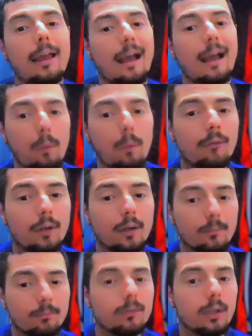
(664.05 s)

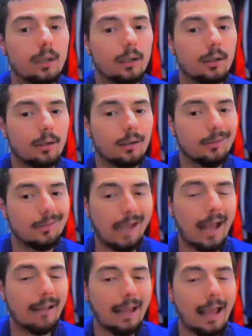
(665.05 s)
However, she
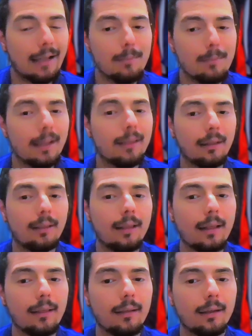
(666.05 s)
hasn't had the best
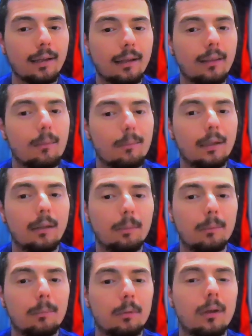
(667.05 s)
success against some of these
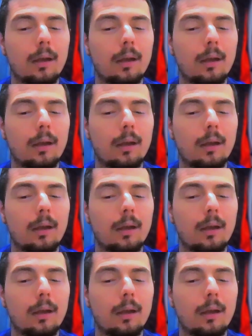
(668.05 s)
people.